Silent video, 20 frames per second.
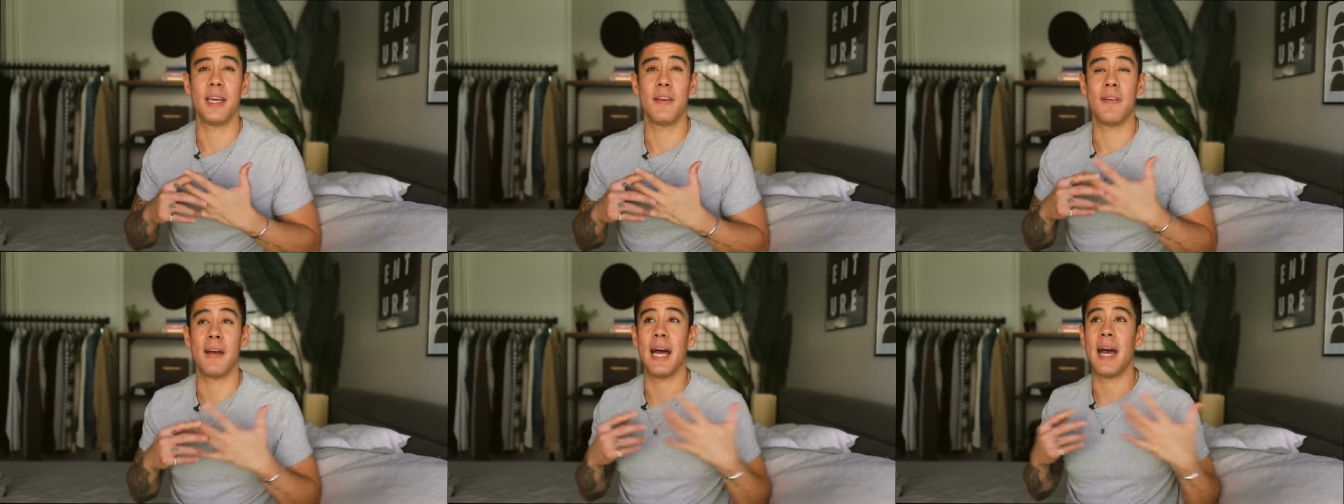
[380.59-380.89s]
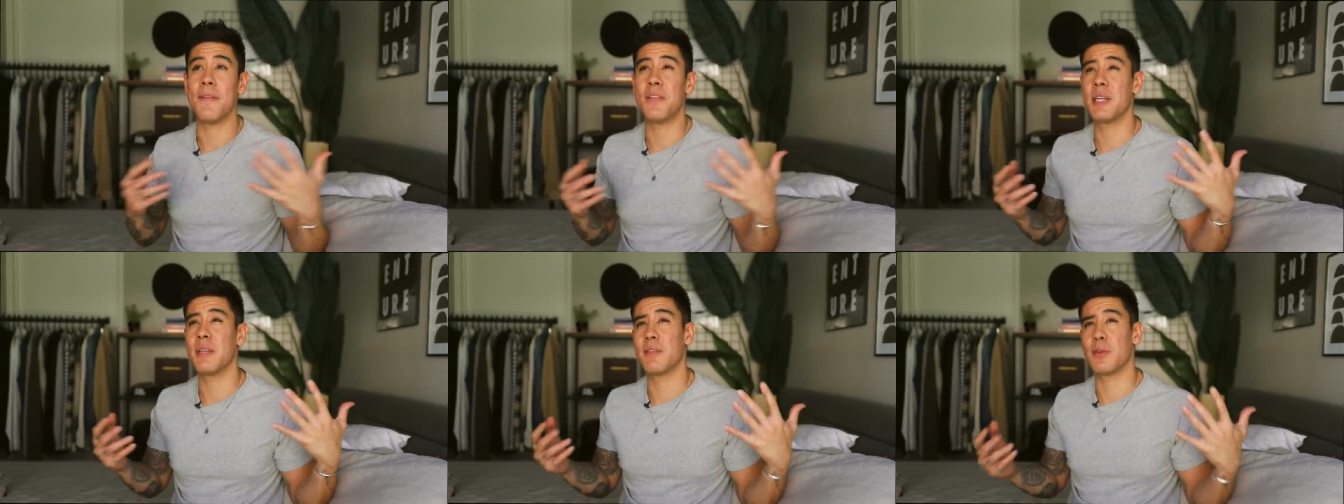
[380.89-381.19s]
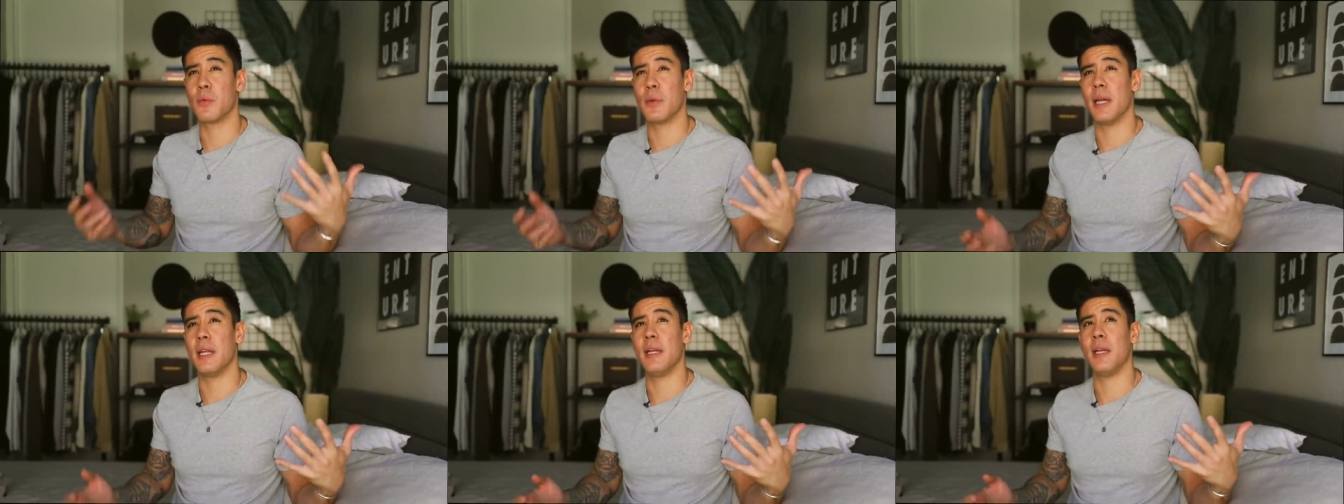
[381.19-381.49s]
If I have to give a
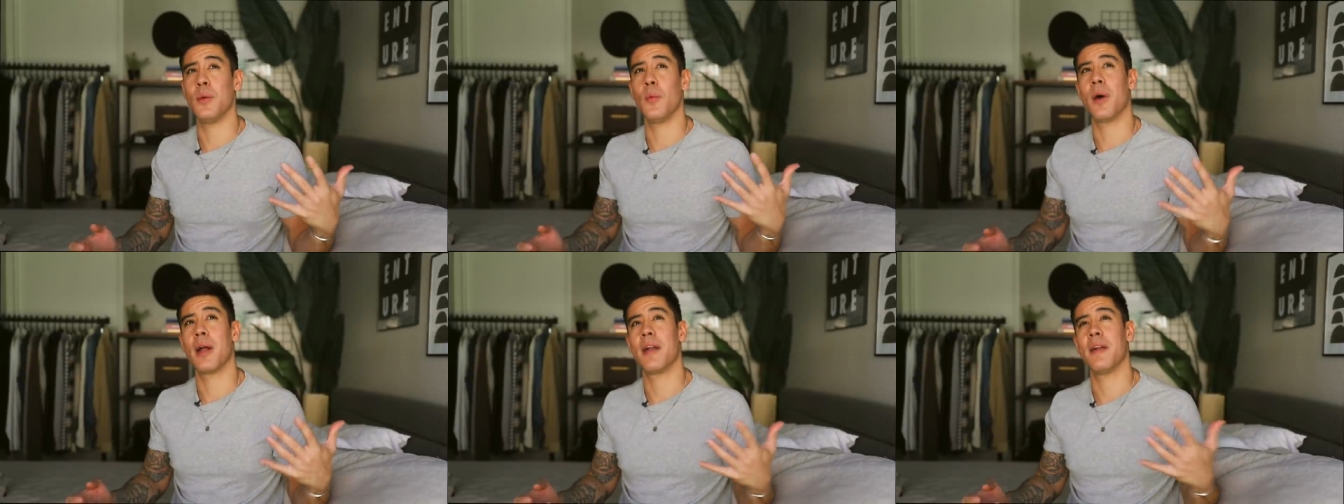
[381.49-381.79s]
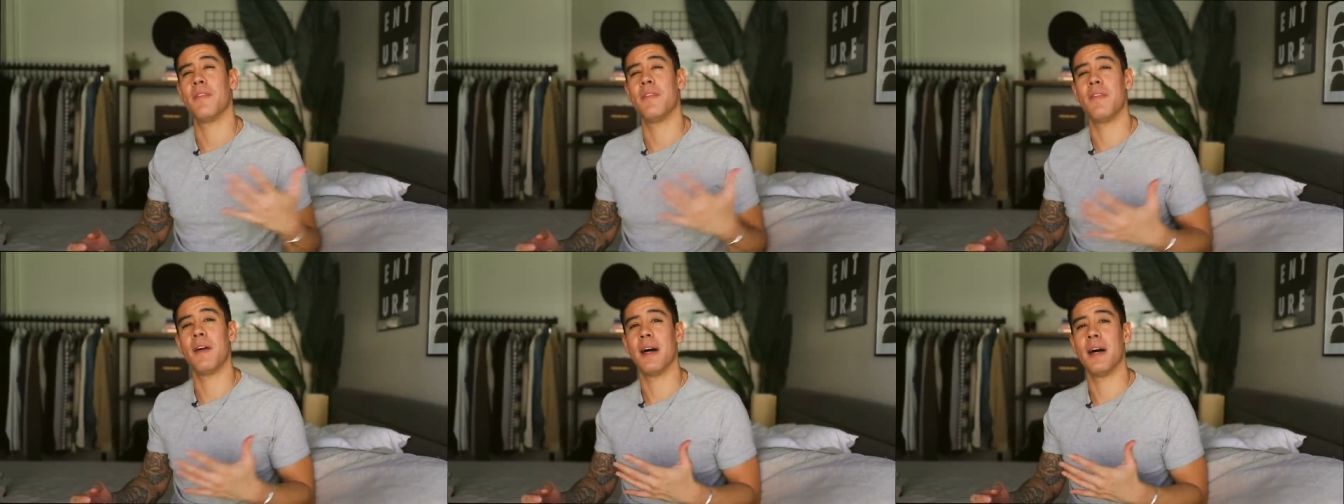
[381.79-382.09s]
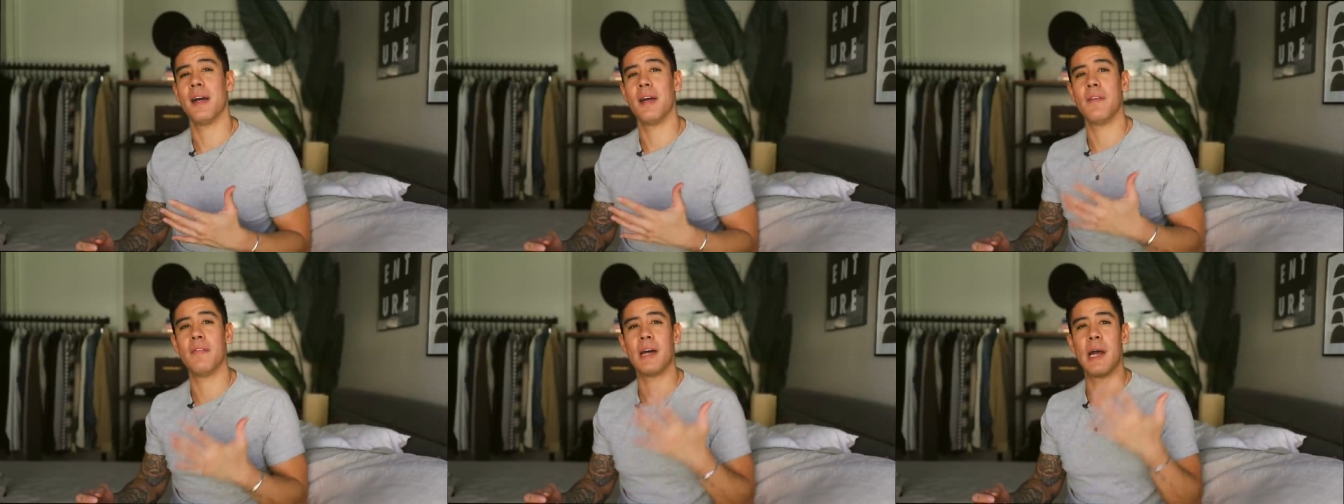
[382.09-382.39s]
rating 1 out of
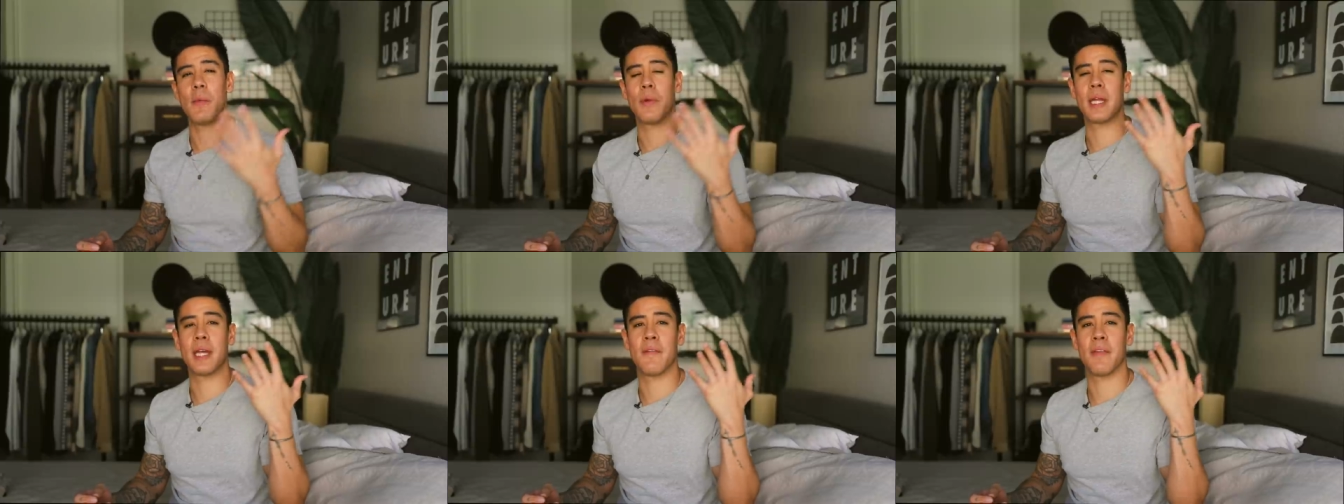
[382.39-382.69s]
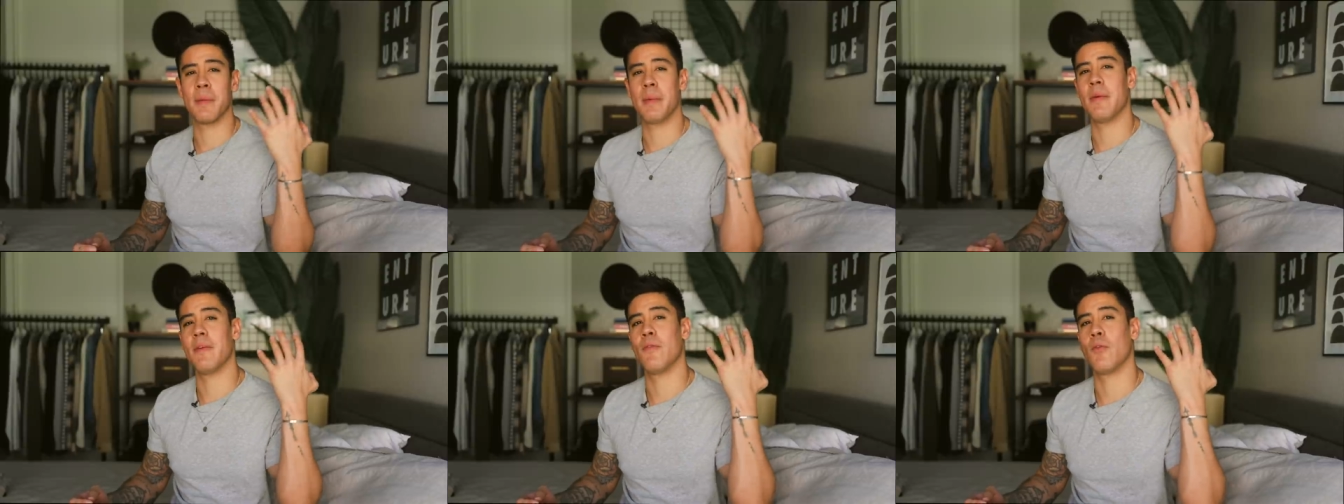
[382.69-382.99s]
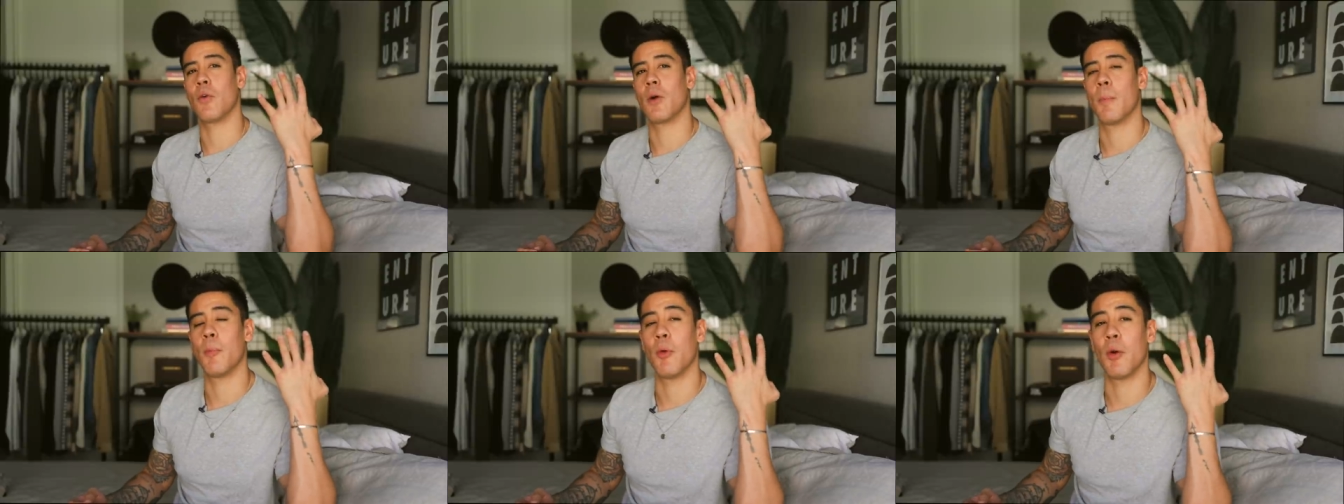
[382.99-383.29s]
5, I would give them a
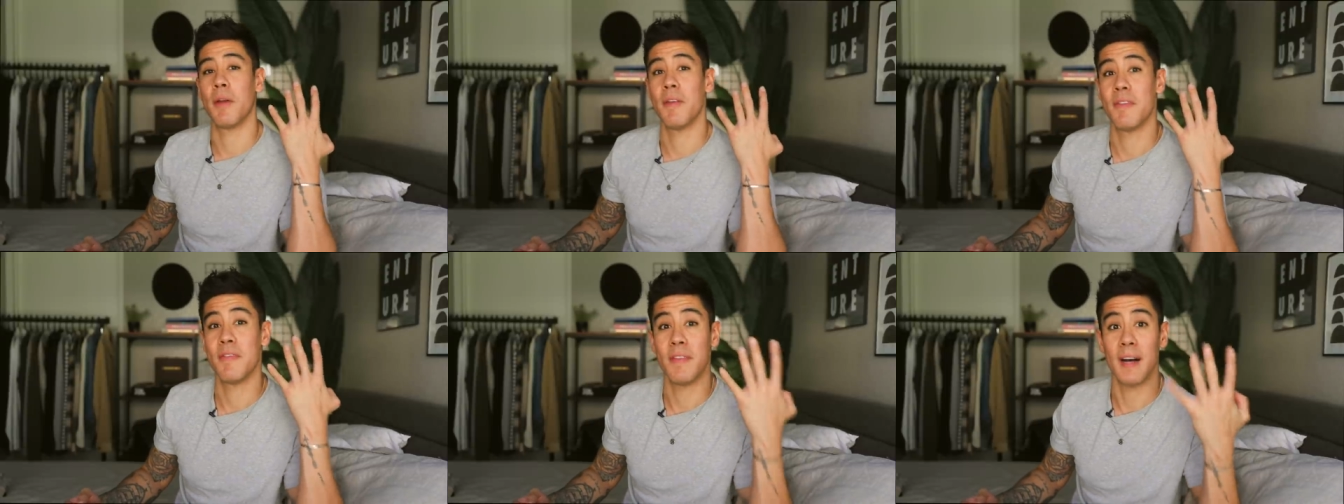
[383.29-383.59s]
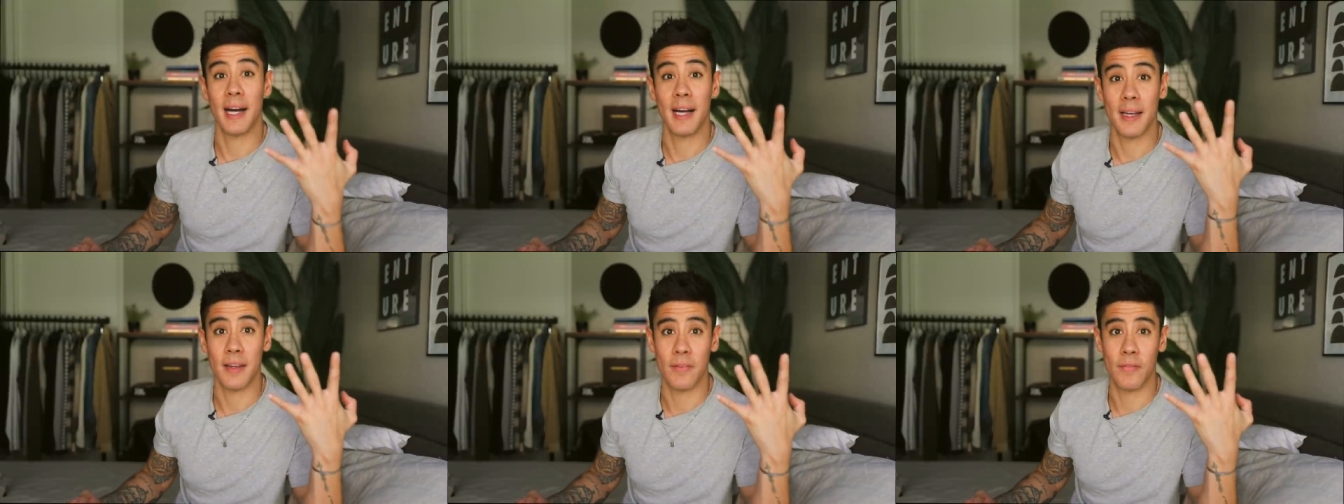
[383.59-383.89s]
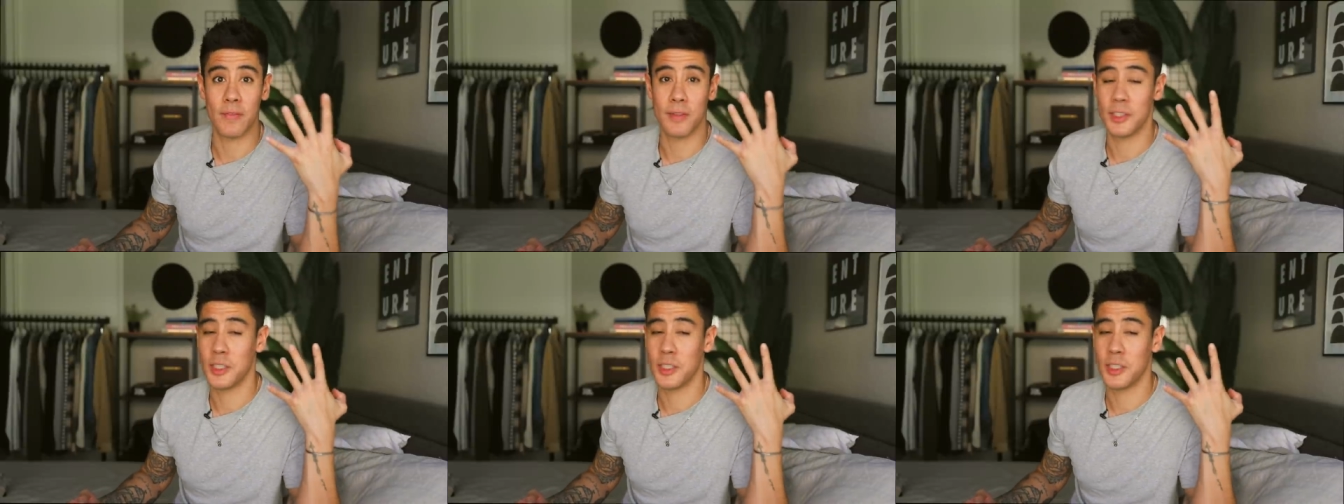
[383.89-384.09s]
4.5.